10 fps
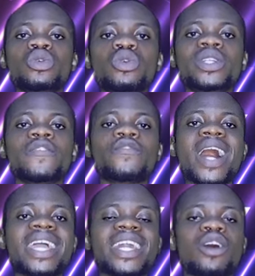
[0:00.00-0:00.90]
to the
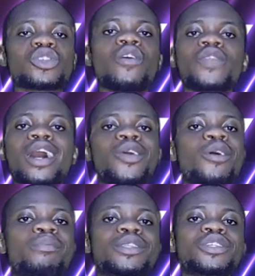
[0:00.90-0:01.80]
finals of that
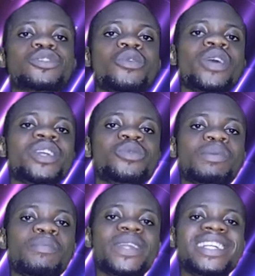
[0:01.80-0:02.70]
competition, where it
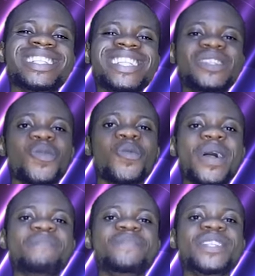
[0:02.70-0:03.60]
will be played in
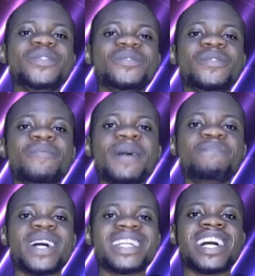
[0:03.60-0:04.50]
Wembley. You
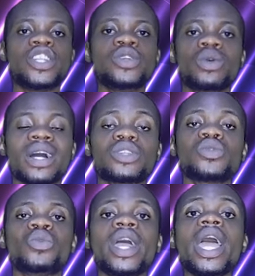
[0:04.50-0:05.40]
remember that
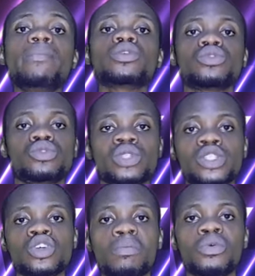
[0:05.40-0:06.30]
Newcastle were able to do
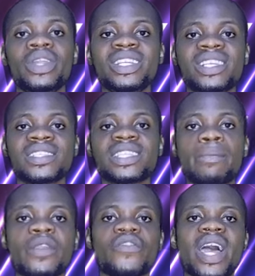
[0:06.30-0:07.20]
the double in the
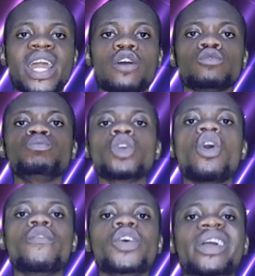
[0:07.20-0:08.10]
semi-finals
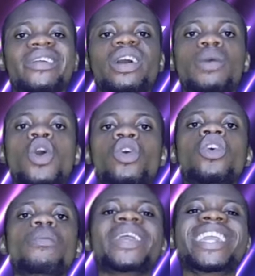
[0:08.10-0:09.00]
of the Carabao
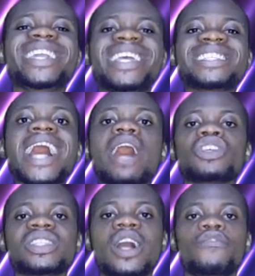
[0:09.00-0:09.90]
Cup against
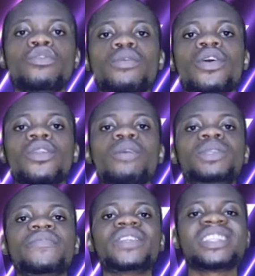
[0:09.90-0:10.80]
Arsenal Football
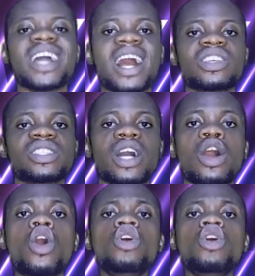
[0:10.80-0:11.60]
Club, defeating Arsenal